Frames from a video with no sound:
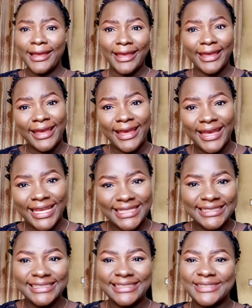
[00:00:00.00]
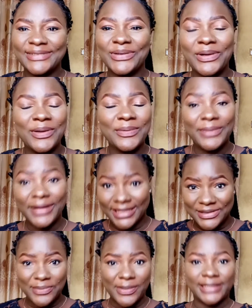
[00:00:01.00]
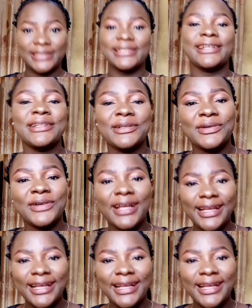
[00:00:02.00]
hey guys welcome back to my channel